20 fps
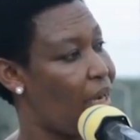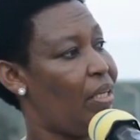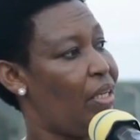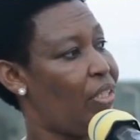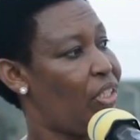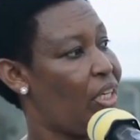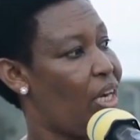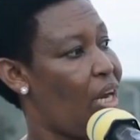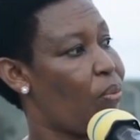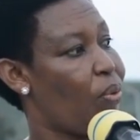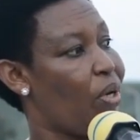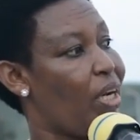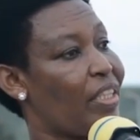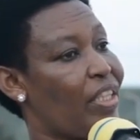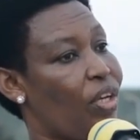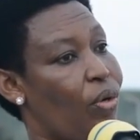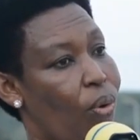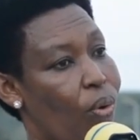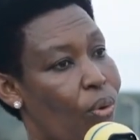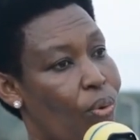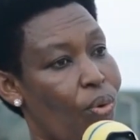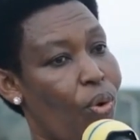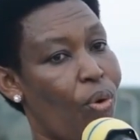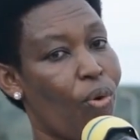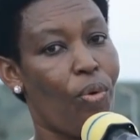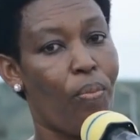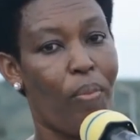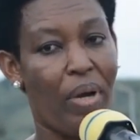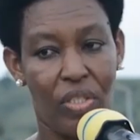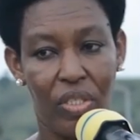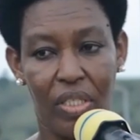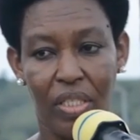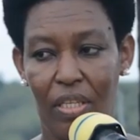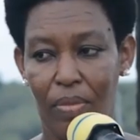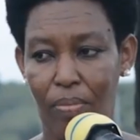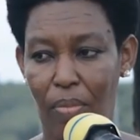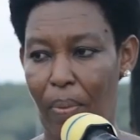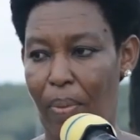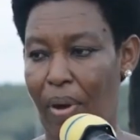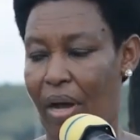We are all leaders, but
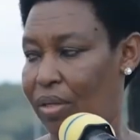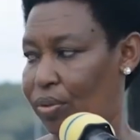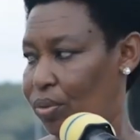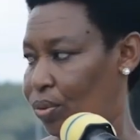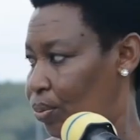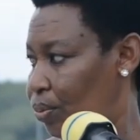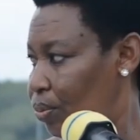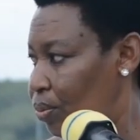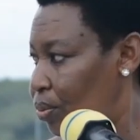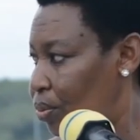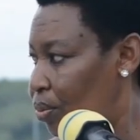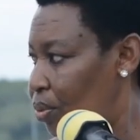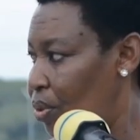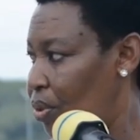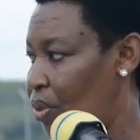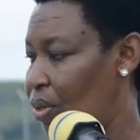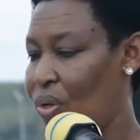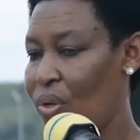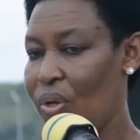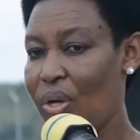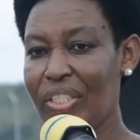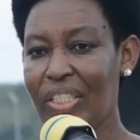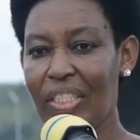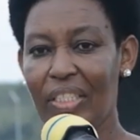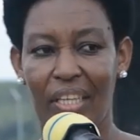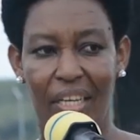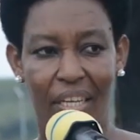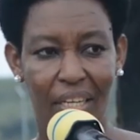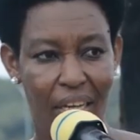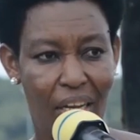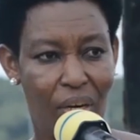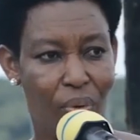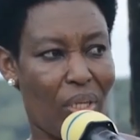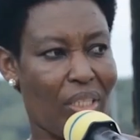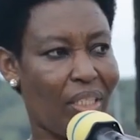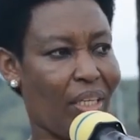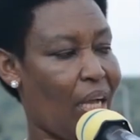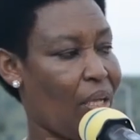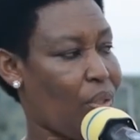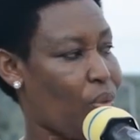there are those people who started leadership in
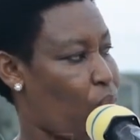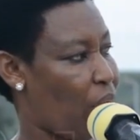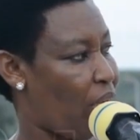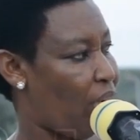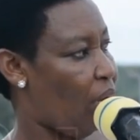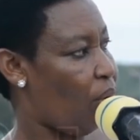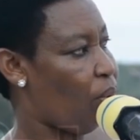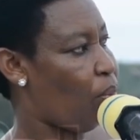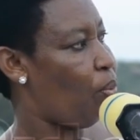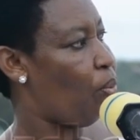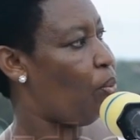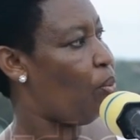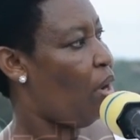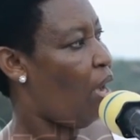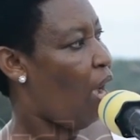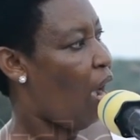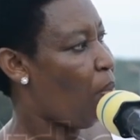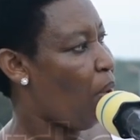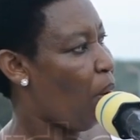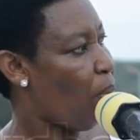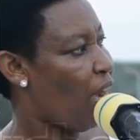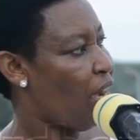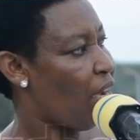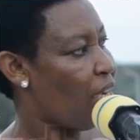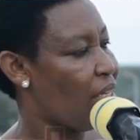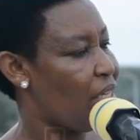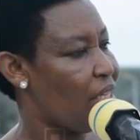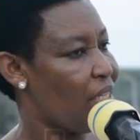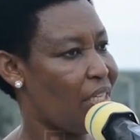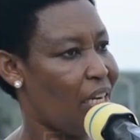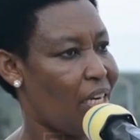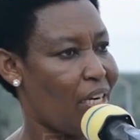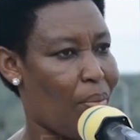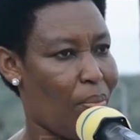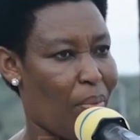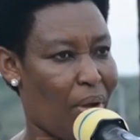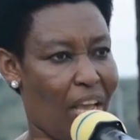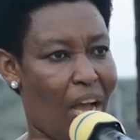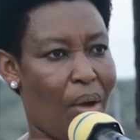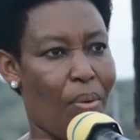Kiruhura and they gave us a good
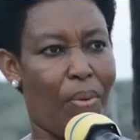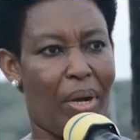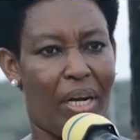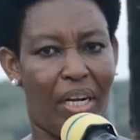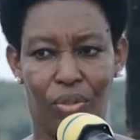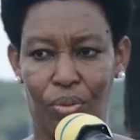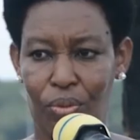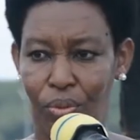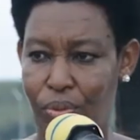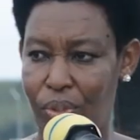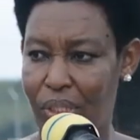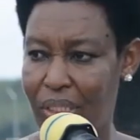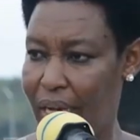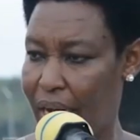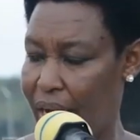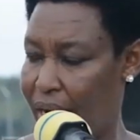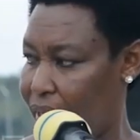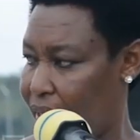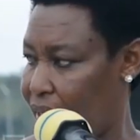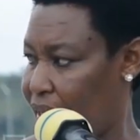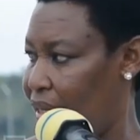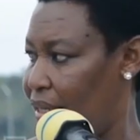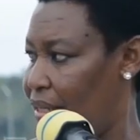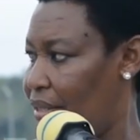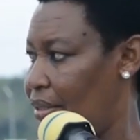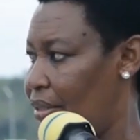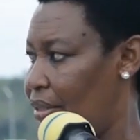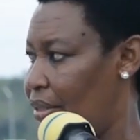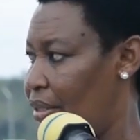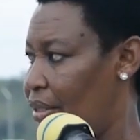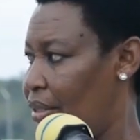foundation, including President Museveni.